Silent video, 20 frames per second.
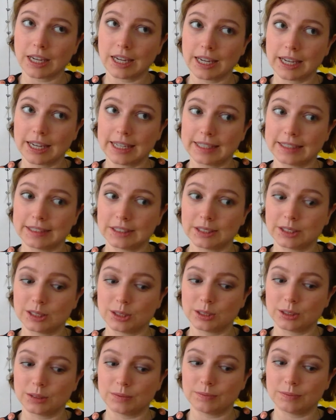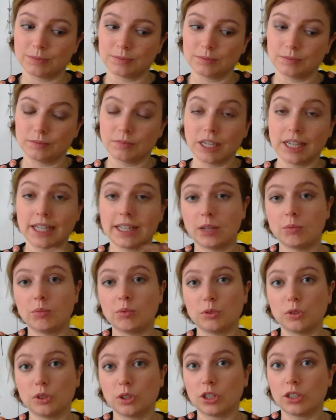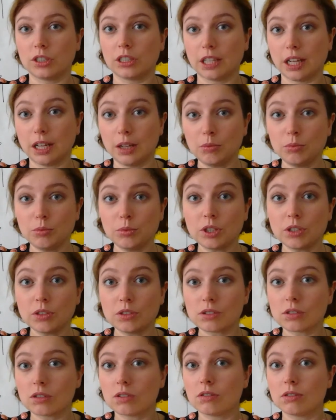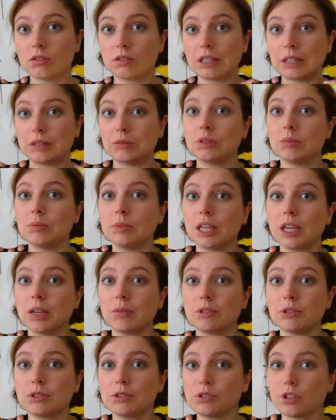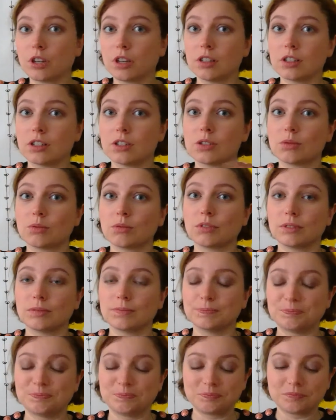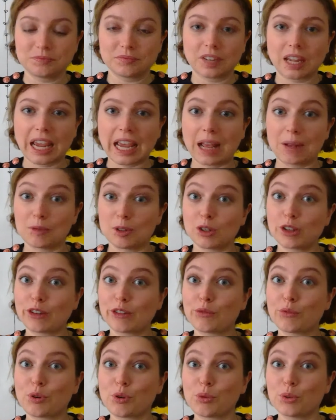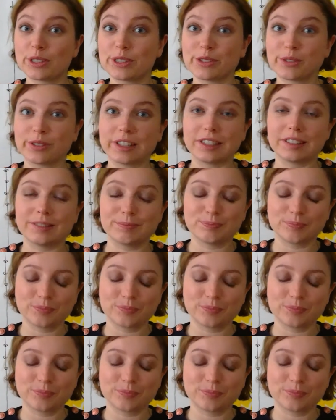and I bought the yarn in Edinburgh, so I will be able to start it soon. I'm looking forward to that.